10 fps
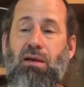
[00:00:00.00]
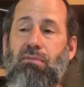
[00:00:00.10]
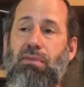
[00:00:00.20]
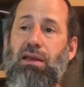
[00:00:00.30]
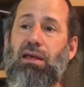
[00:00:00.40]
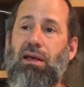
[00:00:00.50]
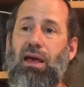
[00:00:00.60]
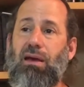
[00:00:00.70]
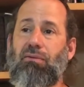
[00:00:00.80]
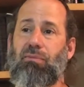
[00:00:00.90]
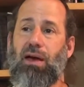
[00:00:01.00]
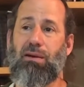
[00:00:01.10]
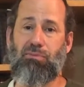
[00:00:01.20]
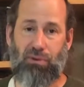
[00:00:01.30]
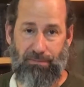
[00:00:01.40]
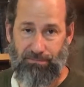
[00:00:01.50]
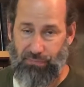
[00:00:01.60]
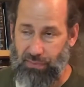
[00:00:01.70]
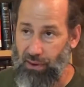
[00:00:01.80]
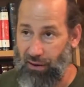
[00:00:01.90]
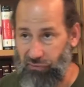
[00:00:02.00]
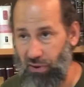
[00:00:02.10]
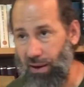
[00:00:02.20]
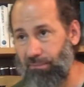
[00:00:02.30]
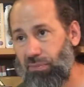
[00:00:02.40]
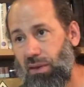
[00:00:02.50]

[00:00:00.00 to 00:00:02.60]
meaning Avram,